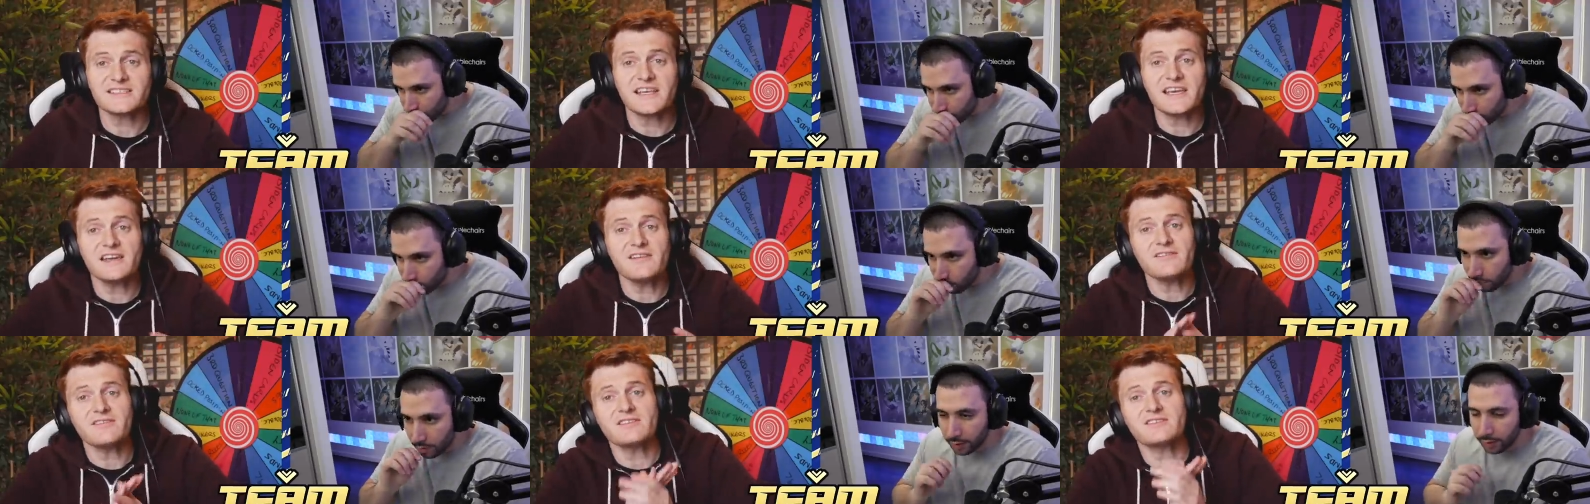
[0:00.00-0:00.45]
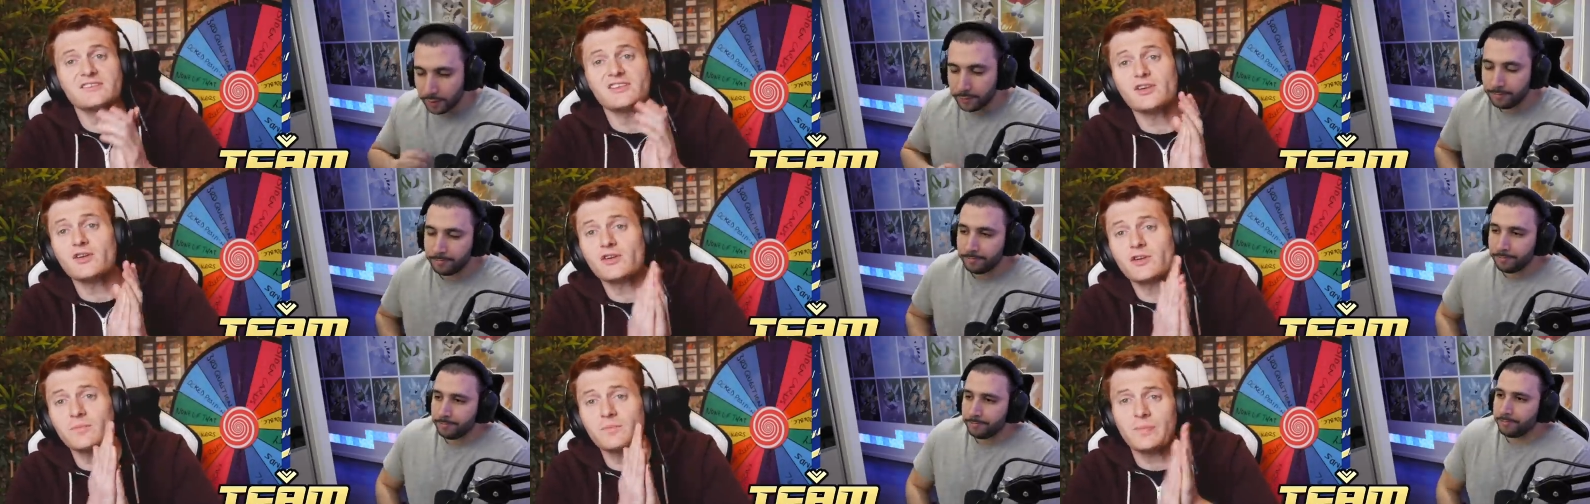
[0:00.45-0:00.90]
Speaker 1: here are the
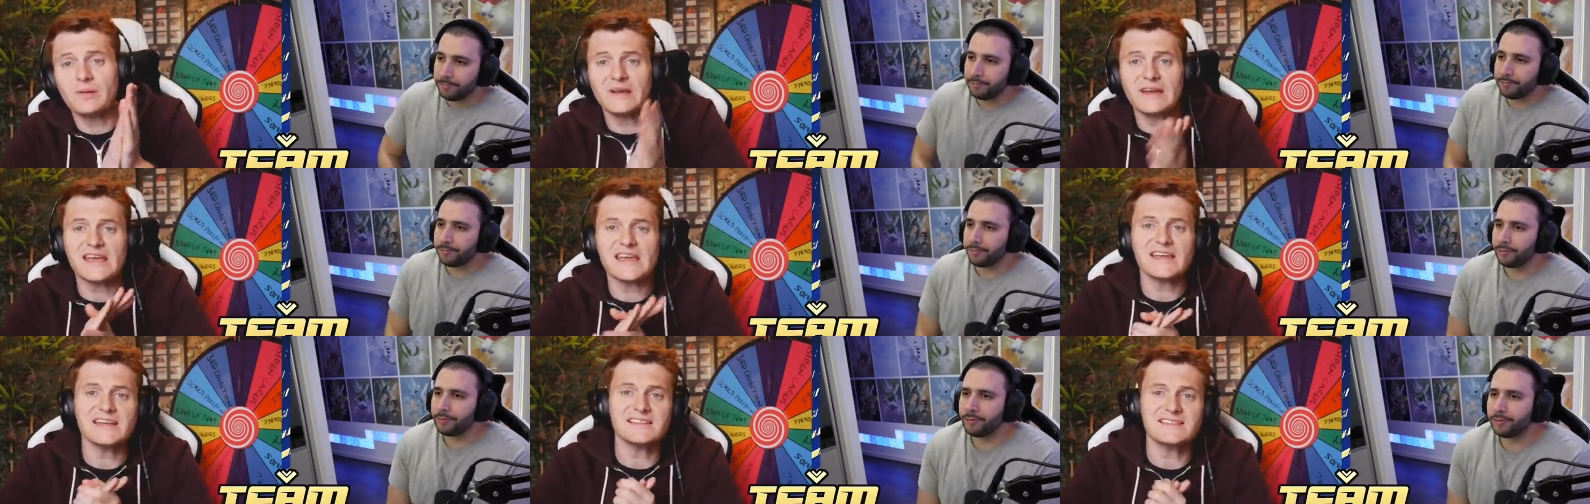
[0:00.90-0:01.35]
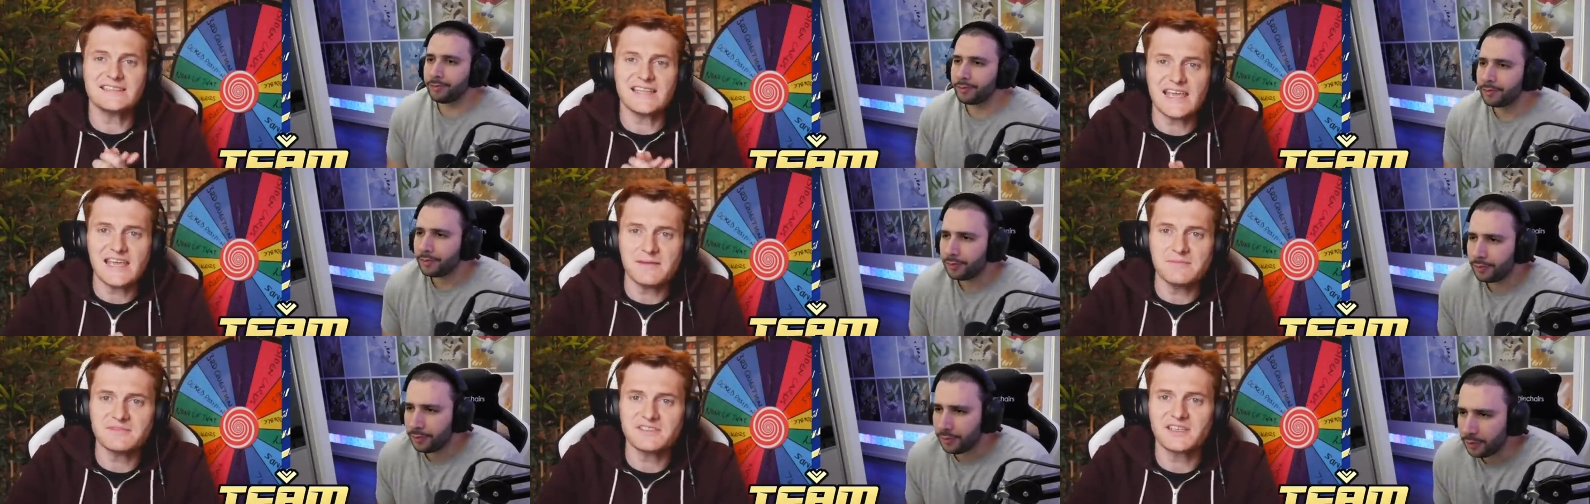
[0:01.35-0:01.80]
two completed
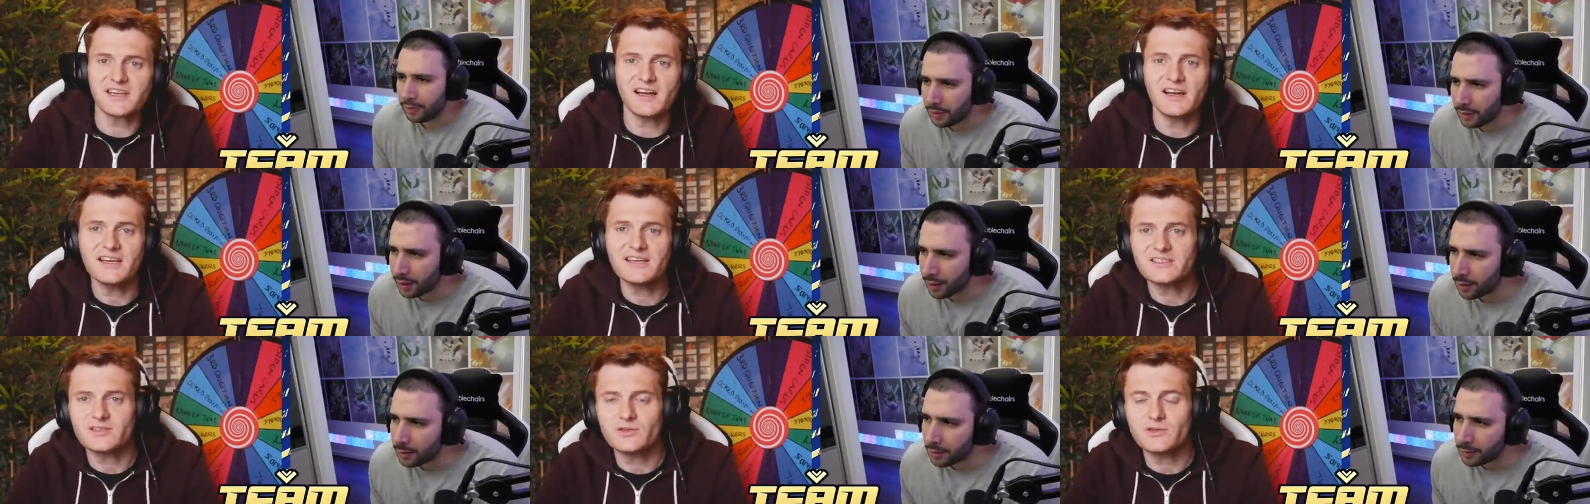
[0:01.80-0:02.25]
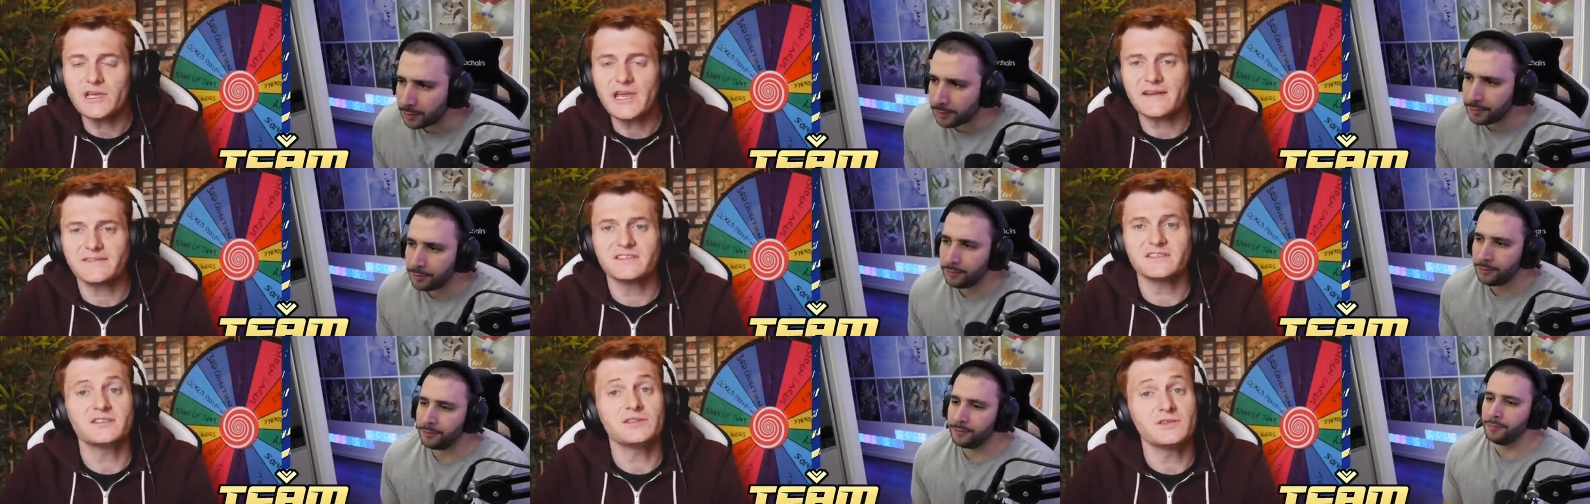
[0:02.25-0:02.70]
teams, guys. All you
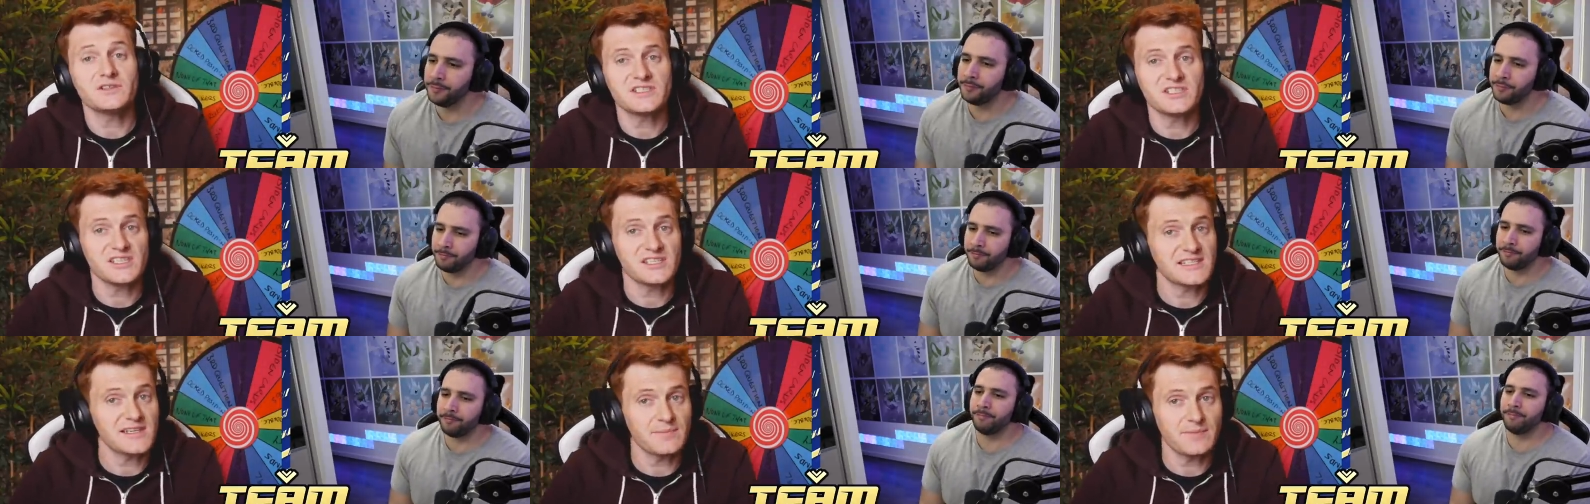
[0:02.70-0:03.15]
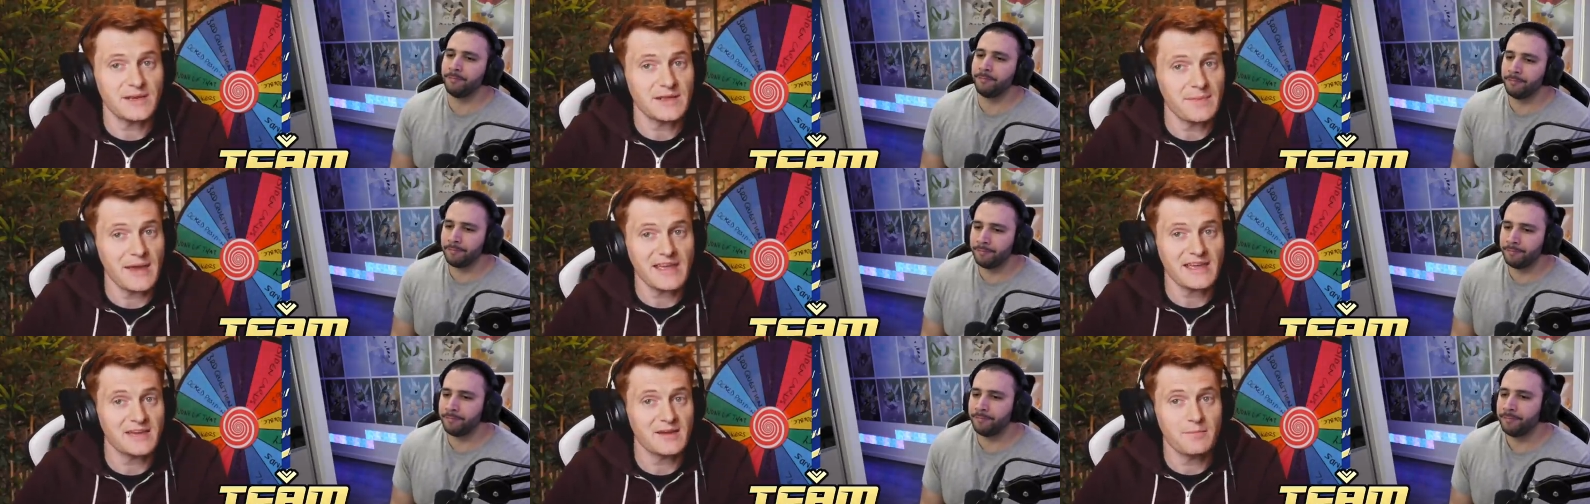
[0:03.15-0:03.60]
have to do is just simply
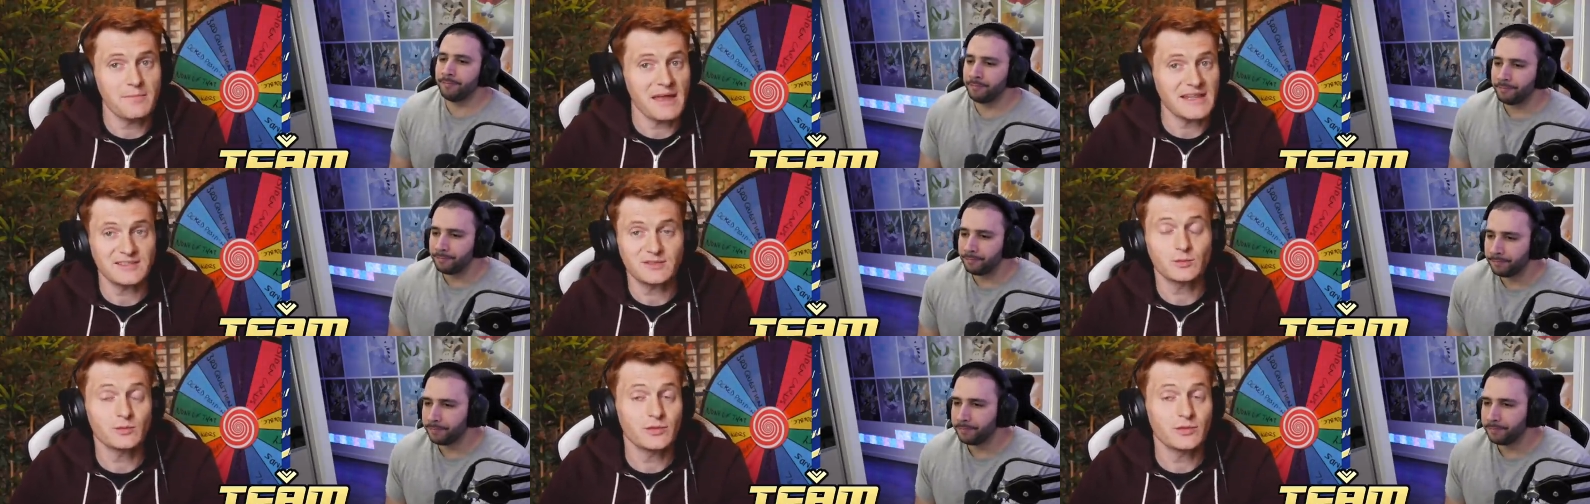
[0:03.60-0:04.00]
make a mental